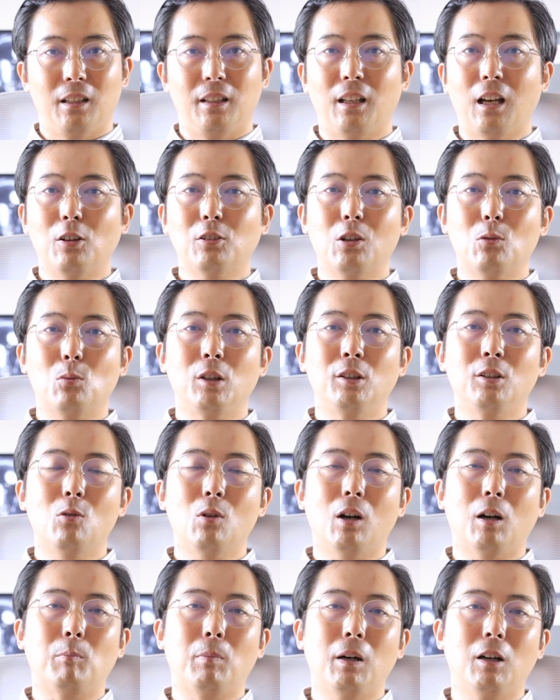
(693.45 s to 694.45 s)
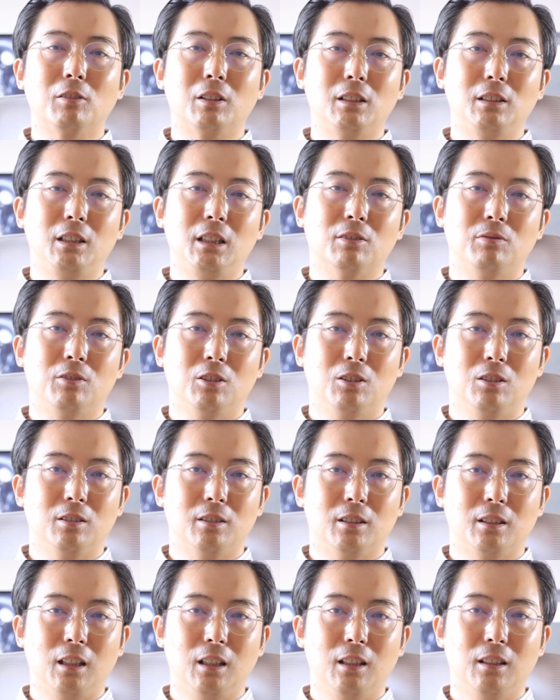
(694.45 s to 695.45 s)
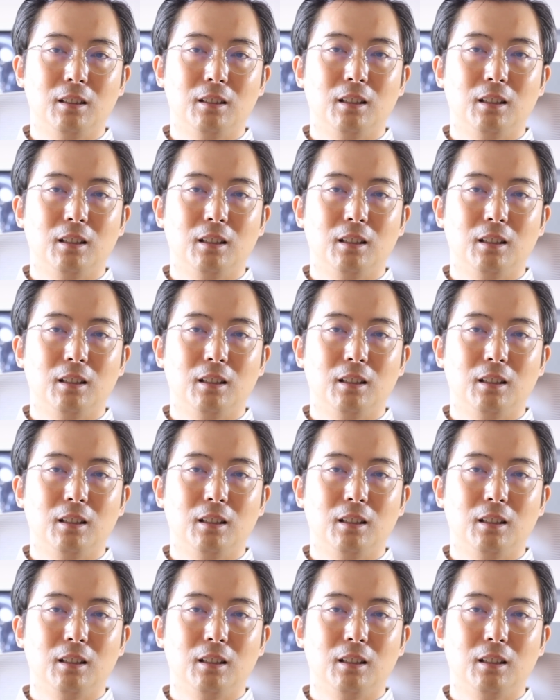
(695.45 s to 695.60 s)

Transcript: Now that we know about these fallacy,